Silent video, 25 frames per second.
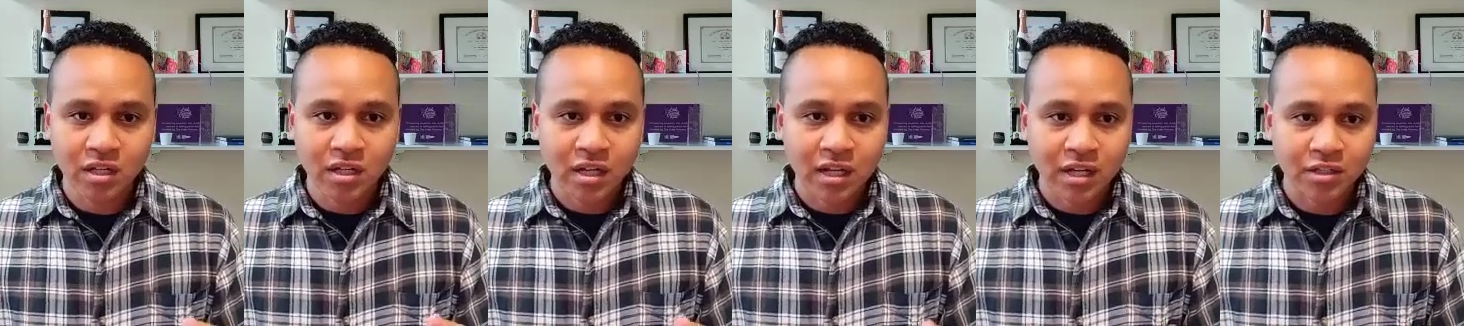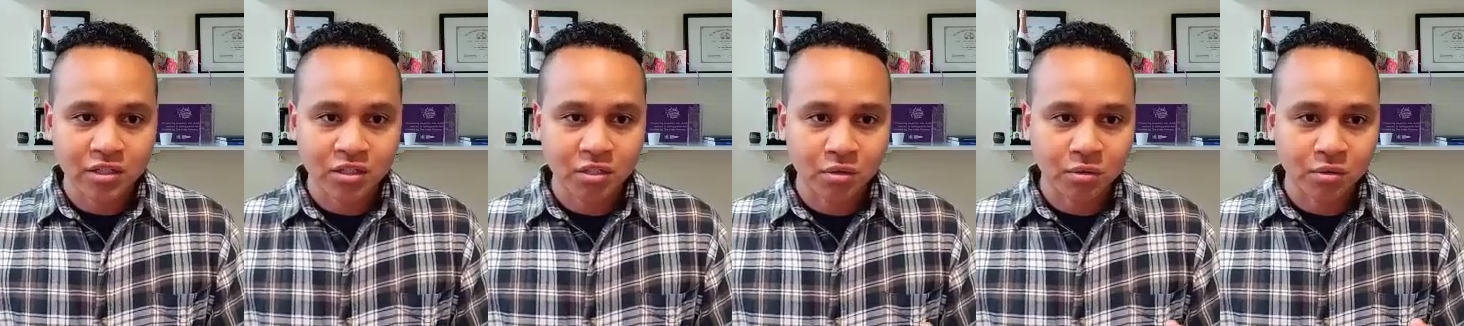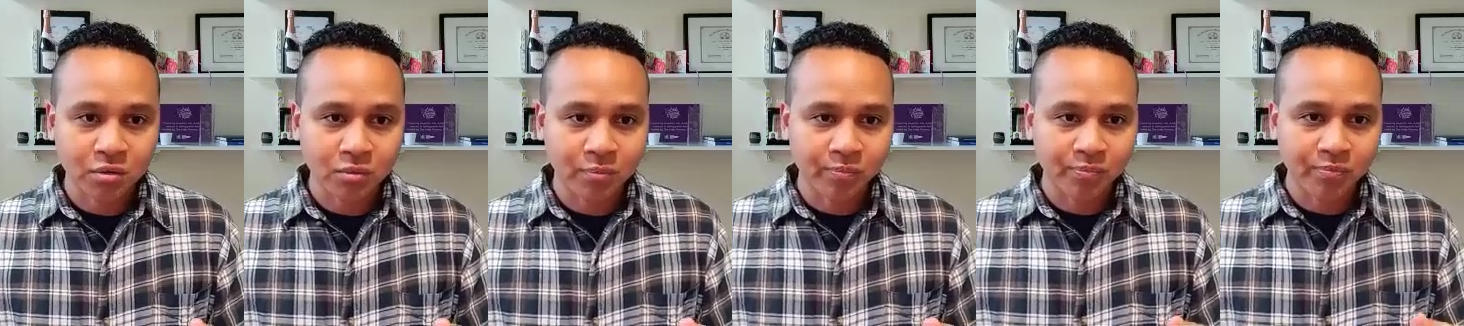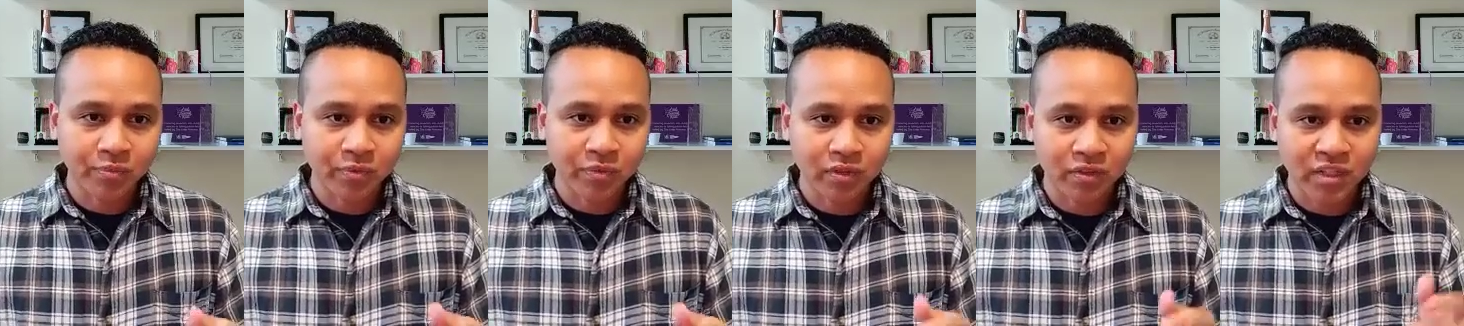And so
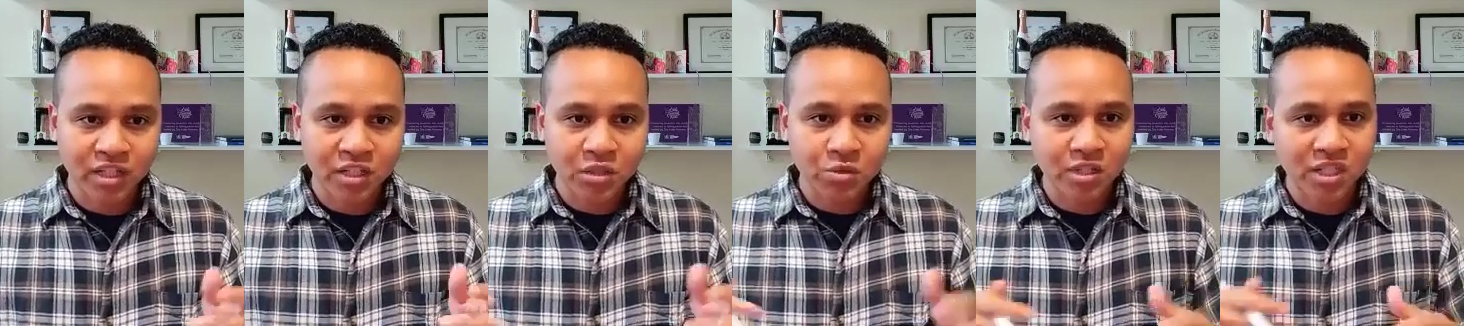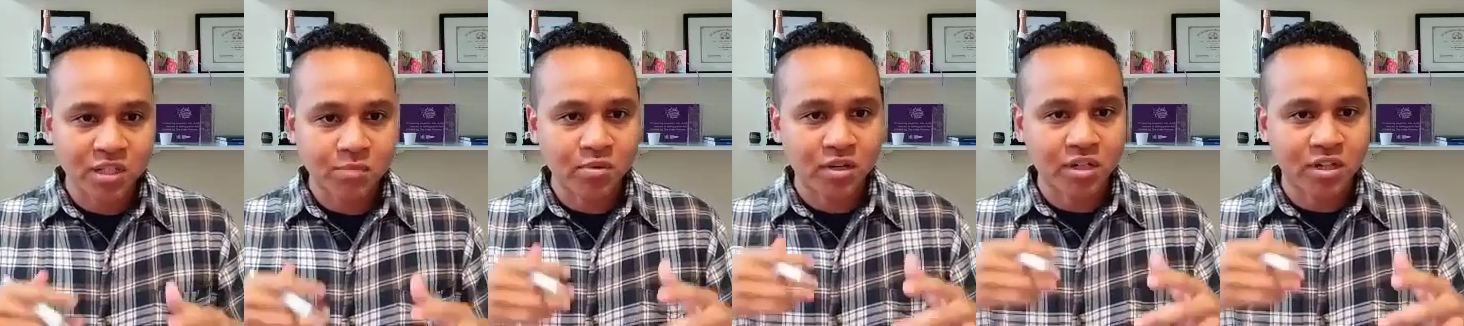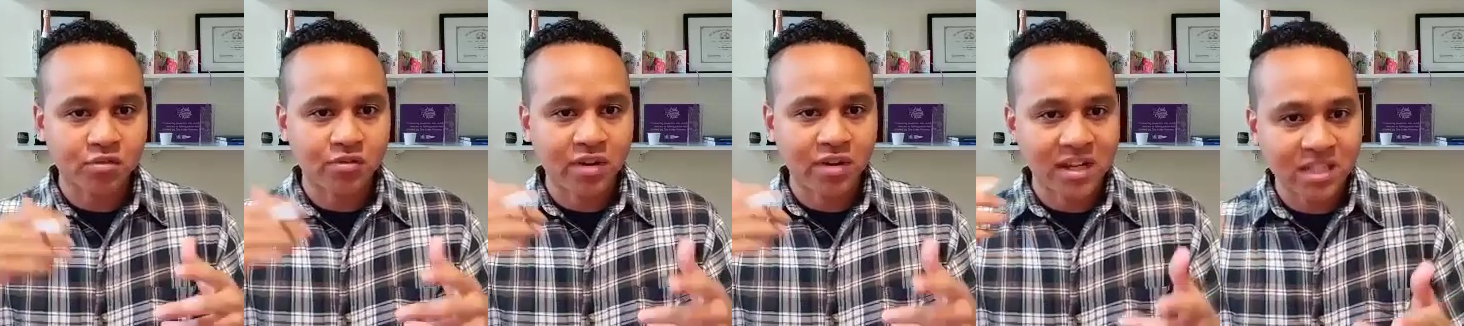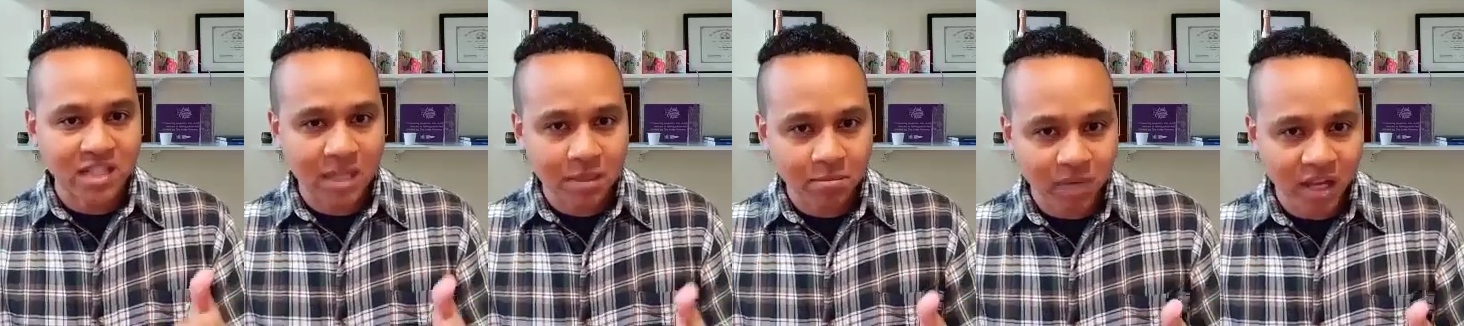these will express
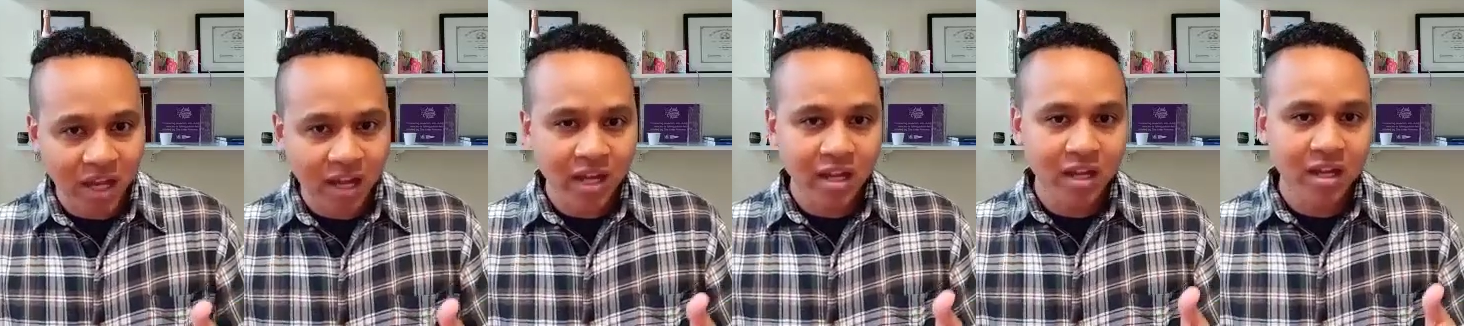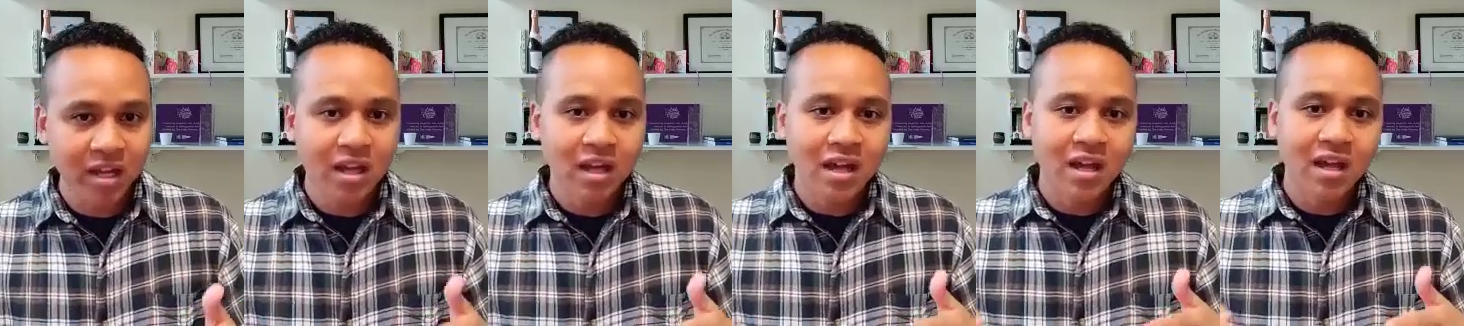granzyme K,